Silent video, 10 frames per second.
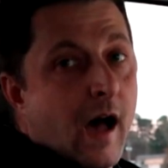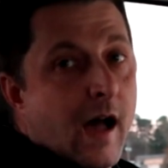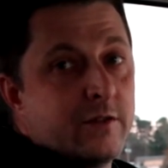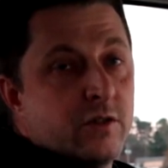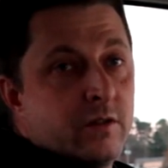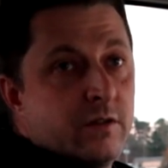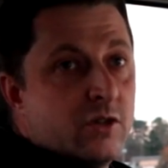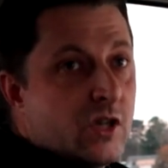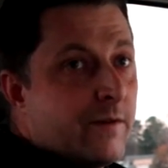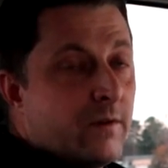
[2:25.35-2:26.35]
Dodge,
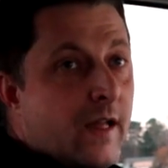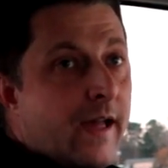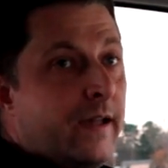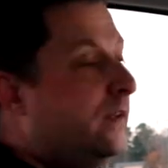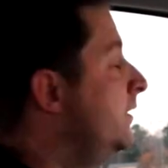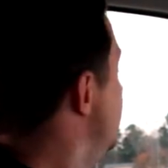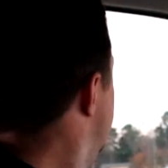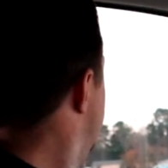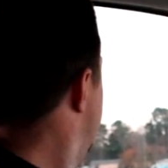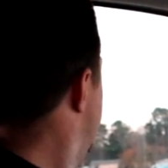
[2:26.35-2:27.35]
Chevrolet,
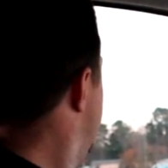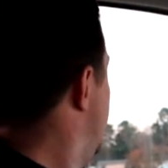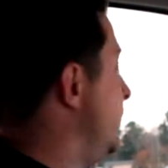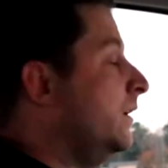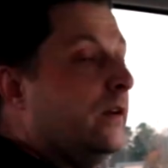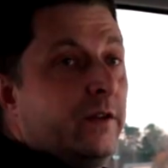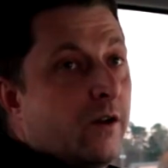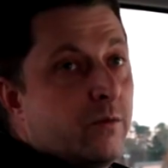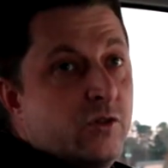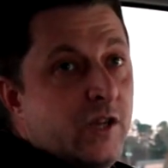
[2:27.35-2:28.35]
you
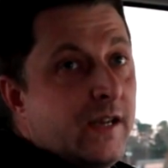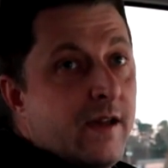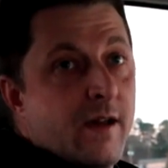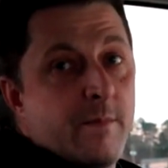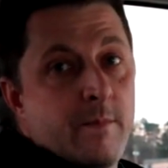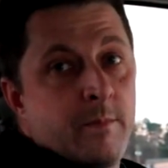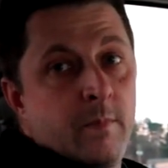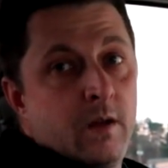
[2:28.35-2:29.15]
know, GM,